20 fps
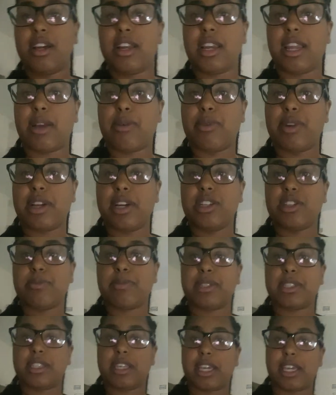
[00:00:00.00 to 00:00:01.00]
Like
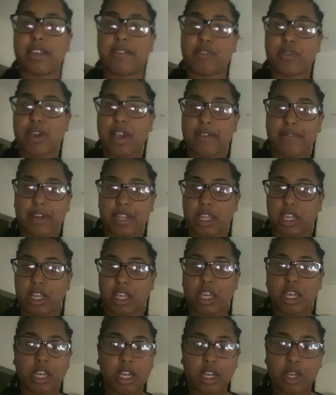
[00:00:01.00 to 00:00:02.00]
100%, if you have
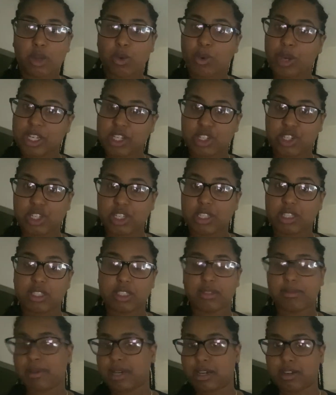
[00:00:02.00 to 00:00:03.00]
any questions
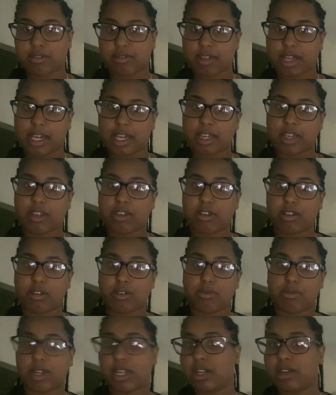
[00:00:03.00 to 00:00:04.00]
about like, you know,
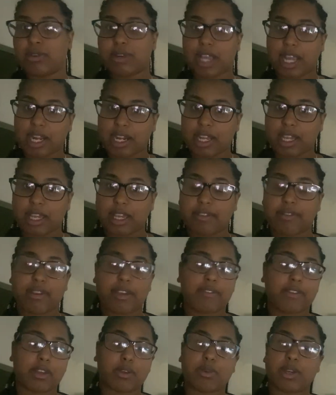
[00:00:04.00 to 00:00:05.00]
relocating, if you
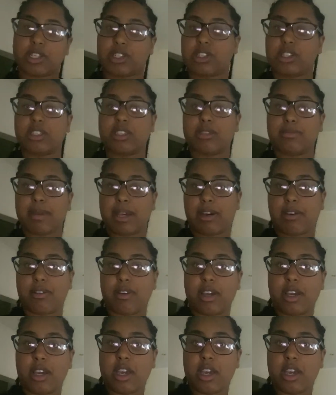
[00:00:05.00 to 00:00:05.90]
have any questions about,